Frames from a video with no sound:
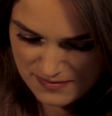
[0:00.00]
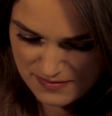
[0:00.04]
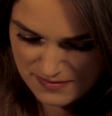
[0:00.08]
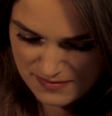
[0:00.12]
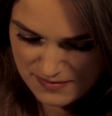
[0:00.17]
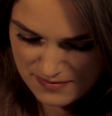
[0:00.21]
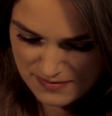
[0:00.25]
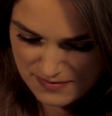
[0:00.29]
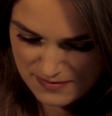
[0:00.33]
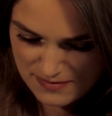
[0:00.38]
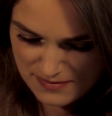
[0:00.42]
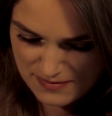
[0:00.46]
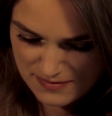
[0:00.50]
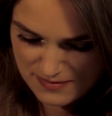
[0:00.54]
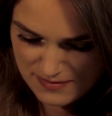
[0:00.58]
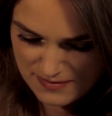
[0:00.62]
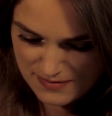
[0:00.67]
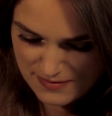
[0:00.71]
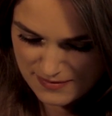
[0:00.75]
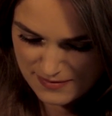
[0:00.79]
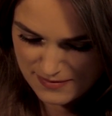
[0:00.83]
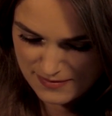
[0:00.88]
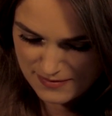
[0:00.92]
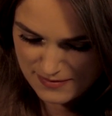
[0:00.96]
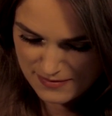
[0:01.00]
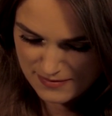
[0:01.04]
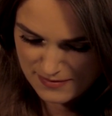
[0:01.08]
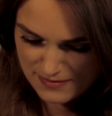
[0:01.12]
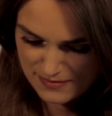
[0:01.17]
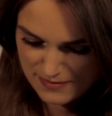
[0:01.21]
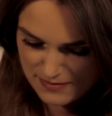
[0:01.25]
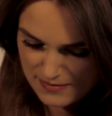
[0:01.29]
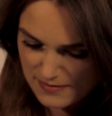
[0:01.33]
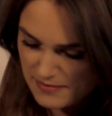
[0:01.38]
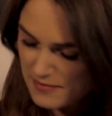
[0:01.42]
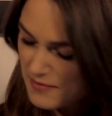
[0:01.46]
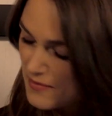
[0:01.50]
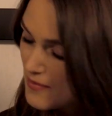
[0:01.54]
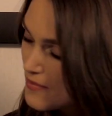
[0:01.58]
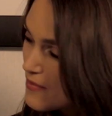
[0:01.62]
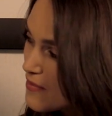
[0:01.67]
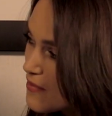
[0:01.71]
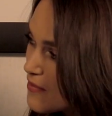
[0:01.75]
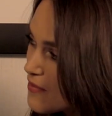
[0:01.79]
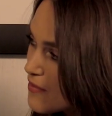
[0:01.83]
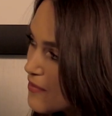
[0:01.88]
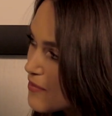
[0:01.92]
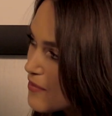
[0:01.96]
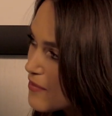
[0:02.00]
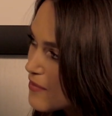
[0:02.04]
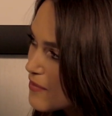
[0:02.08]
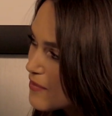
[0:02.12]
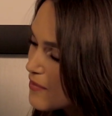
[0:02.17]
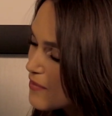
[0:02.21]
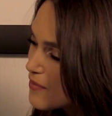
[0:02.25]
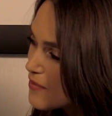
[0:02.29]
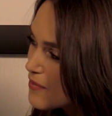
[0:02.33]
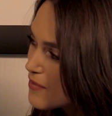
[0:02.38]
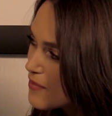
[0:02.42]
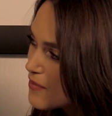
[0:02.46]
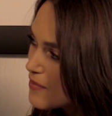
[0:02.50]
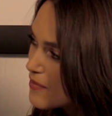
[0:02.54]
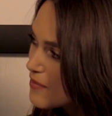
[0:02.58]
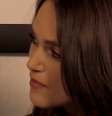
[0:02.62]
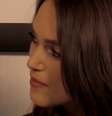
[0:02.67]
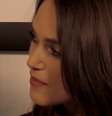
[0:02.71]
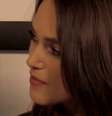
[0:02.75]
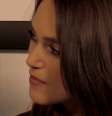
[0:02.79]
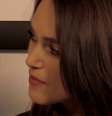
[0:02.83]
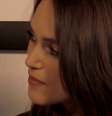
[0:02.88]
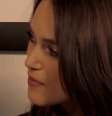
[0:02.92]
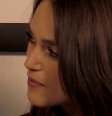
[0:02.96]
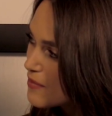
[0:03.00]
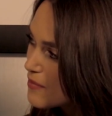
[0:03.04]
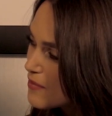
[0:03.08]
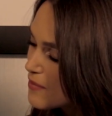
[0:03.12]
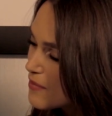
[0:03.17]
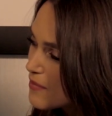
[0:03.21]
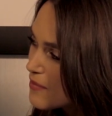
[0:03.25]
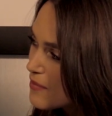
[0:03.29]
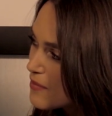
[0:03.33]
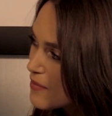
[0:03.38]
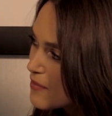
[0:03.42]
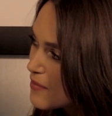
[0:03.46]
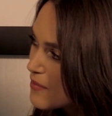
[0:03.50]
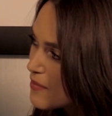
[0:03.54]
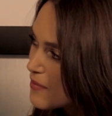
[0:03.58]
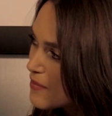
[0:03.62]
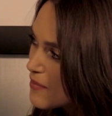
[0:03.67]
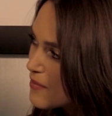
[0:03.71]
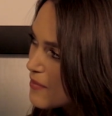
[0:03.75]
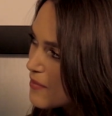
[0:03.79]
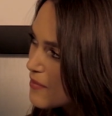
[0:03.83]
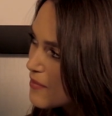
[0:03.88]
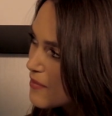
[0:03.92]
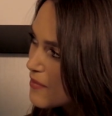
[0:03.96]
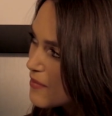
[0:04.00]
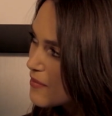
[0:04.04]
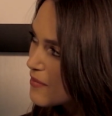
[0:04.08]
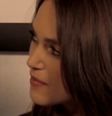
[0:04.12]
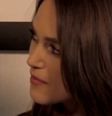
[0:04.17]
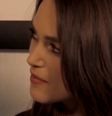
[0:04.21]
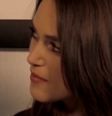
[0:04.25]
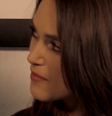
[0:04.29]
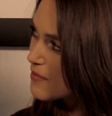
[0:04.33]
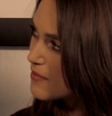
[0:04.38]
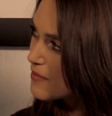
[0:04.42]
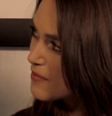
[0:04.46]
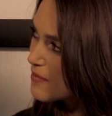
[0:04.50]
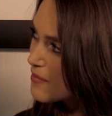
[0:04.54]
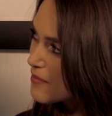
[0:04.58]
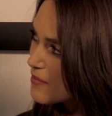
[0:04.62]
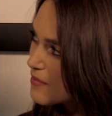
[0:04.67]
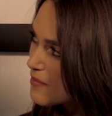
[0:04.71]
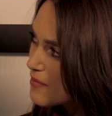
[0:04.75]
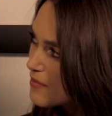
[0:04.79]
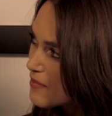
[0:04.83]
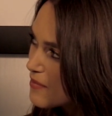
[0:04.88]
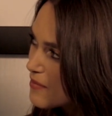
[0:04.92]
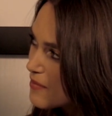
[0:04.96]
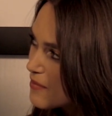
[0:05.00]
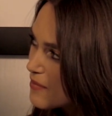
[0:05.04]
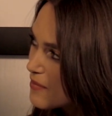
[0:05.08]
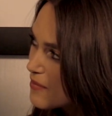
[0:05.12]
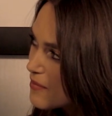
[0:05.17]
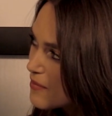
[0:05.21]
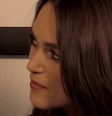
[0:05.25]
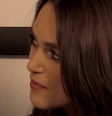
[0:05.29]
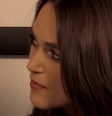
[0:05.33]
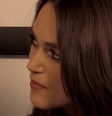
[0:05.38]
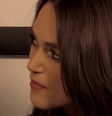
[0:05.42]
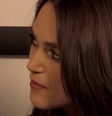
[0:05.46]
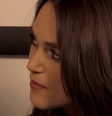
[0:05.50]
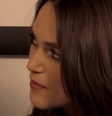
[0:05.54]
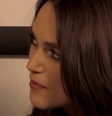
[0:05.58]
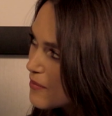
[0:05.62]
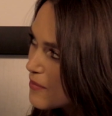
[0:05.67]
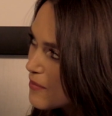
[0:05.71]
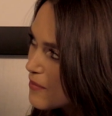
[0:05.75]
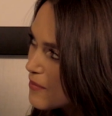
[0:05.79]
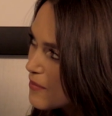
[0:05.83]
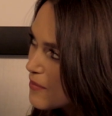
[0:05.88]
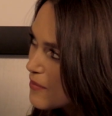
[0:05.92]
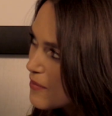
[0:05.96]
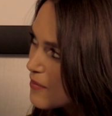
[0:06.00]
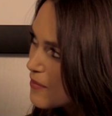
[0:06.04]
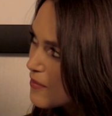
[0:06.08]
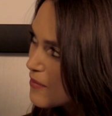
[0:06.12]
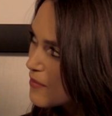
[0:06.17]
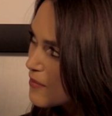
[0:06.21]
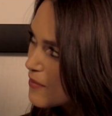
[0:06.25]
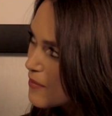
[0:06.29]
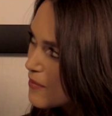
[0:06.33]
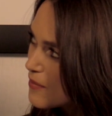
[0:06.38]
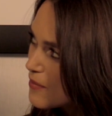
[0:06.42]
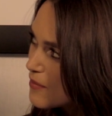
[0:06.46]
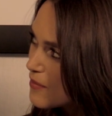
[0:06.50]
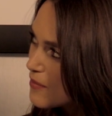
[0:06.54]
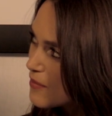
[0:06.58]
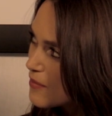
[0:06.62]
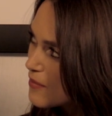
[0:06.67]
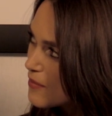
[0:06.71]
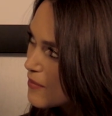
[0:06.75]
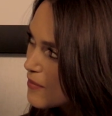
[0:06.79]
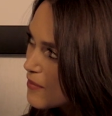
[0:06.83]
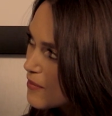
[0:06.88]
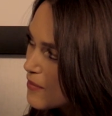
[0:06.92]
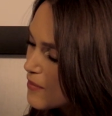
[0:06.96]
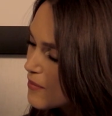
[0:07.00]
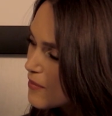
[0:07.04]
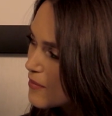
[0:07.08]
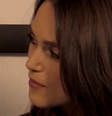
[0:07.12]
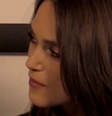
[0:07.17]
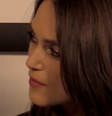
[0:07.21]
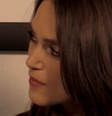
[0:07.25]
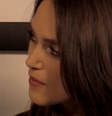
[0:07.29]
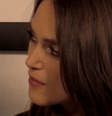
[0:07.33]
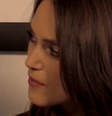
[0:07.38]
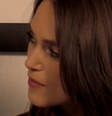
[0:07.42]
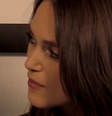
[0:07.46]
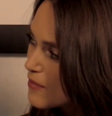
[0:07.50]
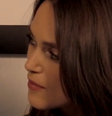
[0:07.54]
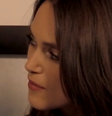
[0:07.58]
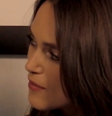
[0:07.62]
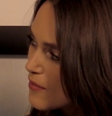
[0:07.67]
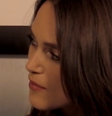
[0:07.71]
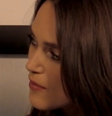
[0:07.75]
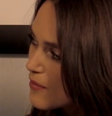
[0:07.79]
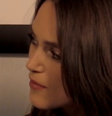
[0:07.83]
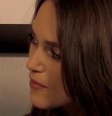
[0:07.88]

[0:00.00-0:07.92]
The person shown says nothing.